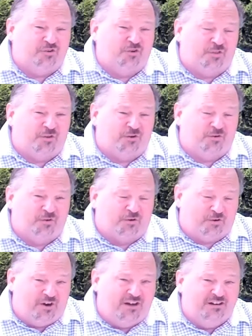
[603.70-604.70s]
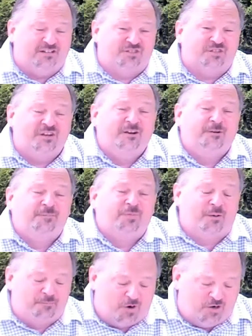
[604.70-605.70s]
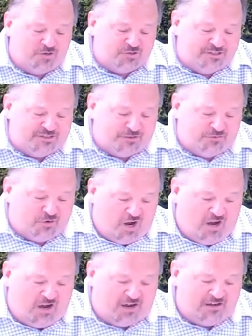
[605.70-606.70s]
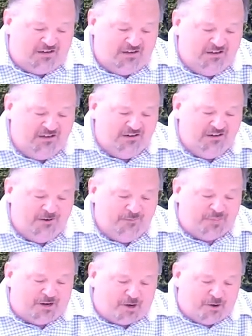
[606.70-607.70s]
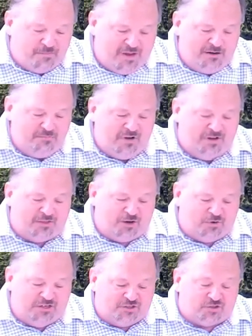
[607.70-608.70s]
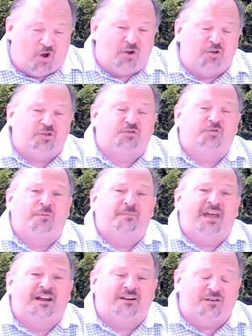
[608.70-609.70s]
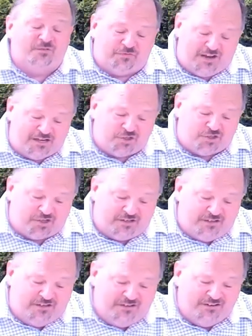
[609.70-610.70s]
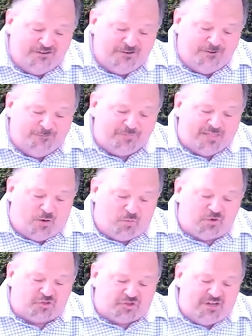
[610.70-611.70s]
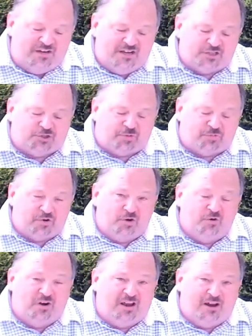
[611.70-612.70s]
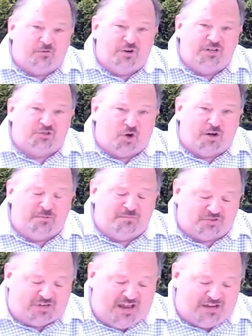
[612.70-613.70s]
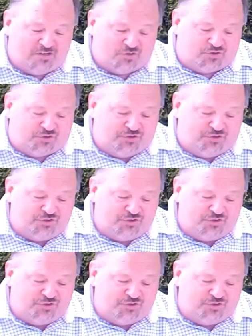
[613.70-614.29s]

the, the greatness, the mercies of God, the commitment that results from that confession that will see us through every circumstance.